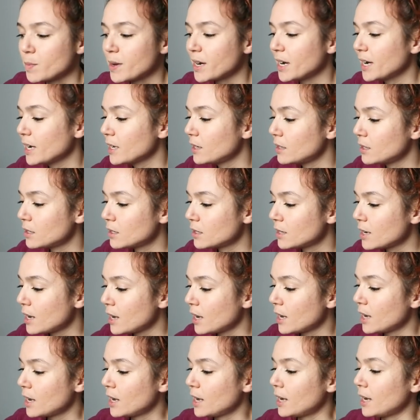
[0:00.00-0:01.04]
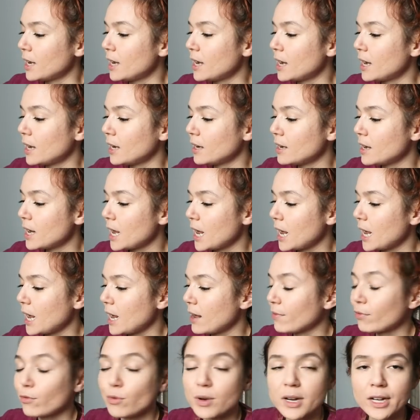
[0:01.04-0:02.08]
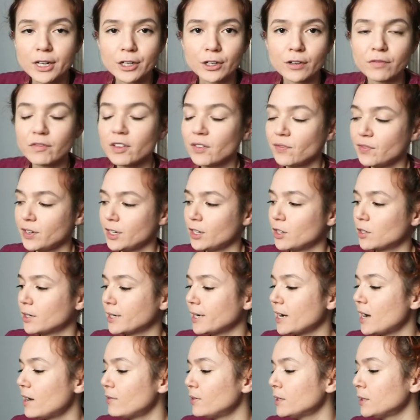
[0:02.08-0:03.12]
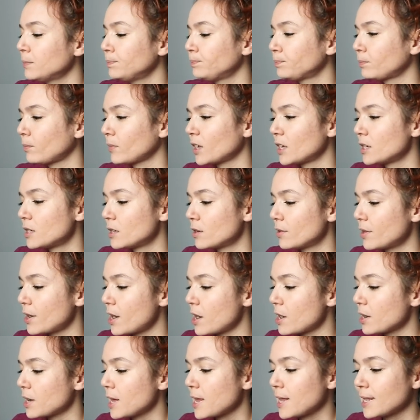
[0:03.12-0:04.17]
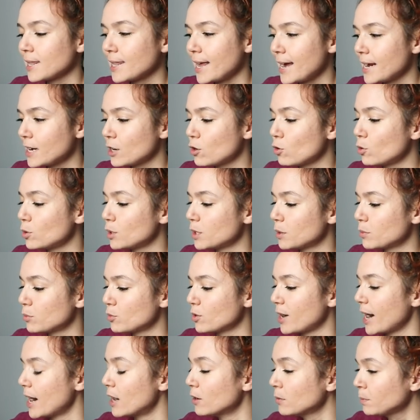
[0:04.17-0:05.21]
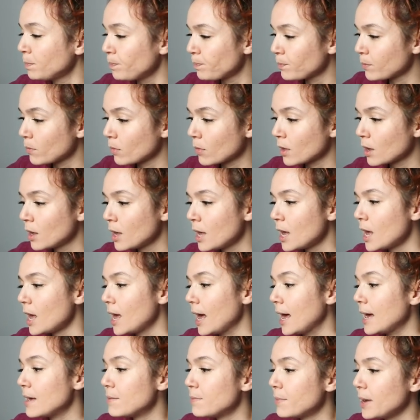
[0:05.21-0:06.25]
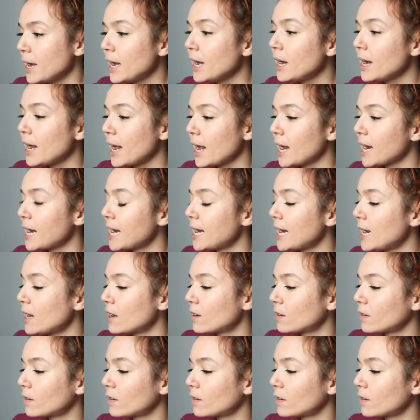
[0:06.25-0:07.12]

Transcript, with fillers: minutes in a 350 degree oven till they're light golden brown. I made a